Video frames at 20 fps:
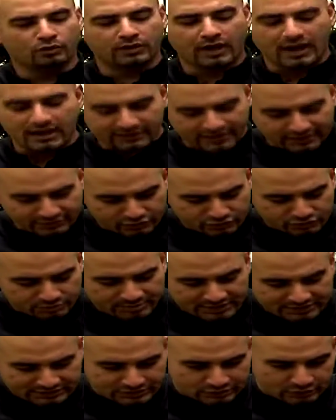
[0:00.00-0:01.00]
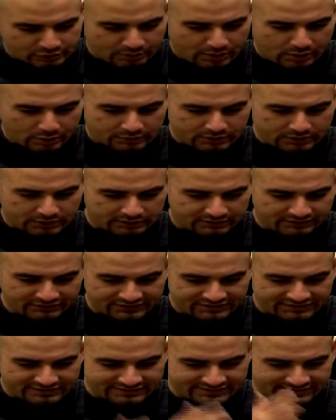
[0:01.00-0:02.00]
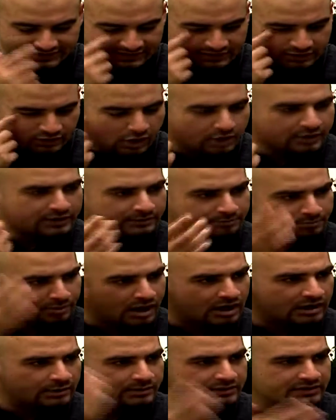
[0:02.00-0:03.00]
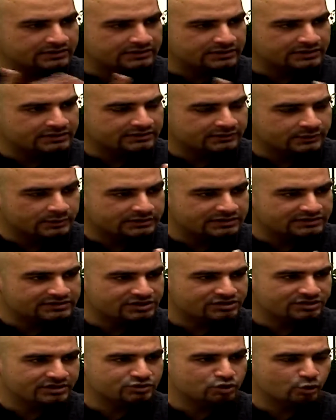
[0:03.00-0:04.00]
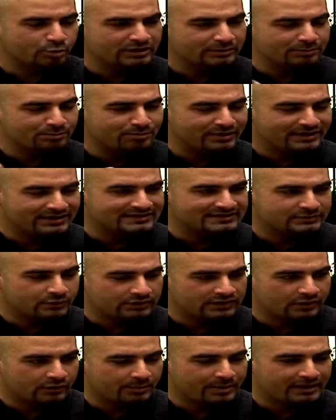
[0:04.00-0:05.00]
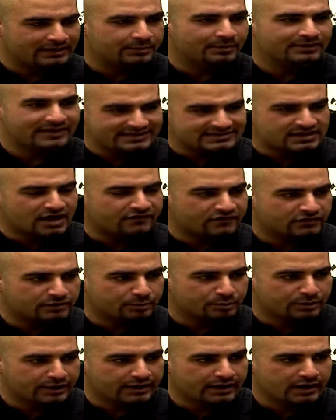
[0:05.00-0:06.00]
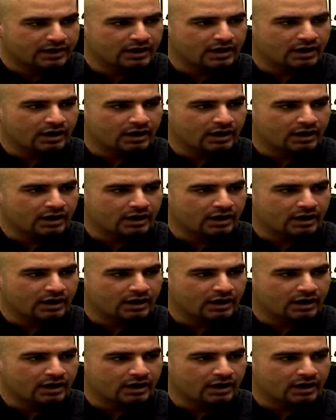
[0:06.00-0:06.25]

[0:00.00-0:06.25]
Well, I'd like to speak to you about the recent deadlock in Parliament in the winter session, and so many bills that were pending, but that's after the break.